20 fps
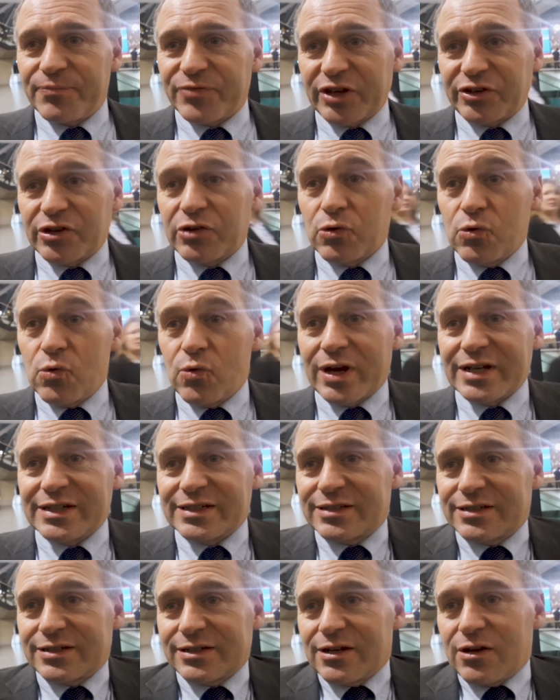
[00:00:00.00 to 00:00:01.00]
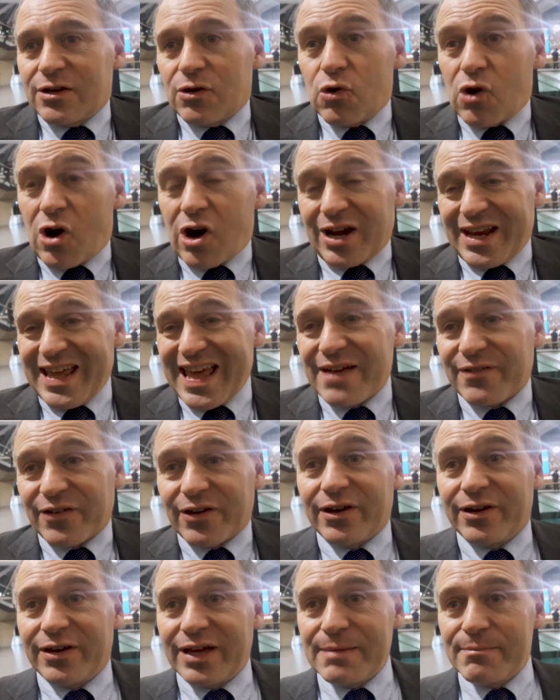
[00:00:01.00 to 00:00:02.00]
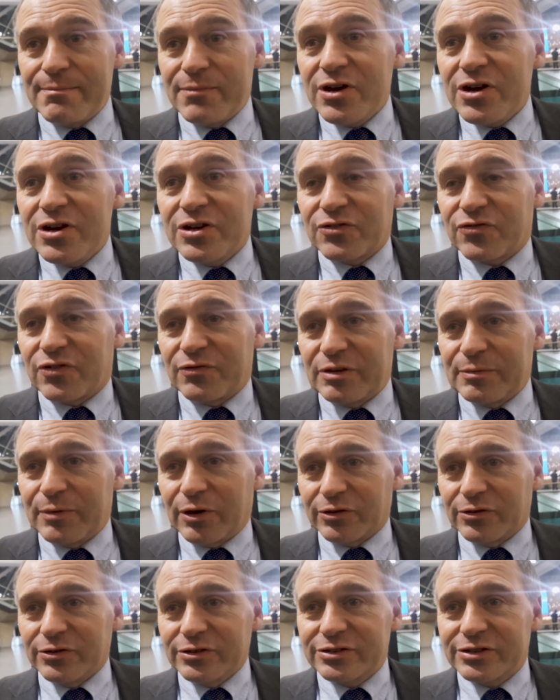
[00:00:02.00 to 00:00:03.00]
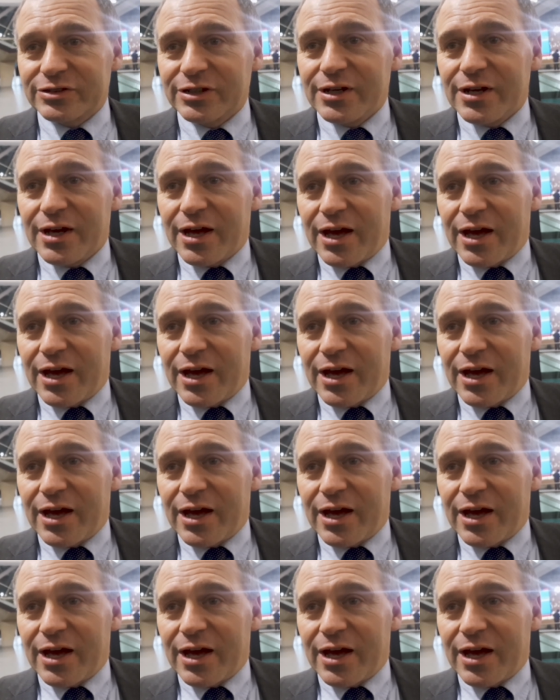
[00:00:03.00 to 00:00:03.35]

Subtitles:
They don't always, or hardly ever, emerge from the models.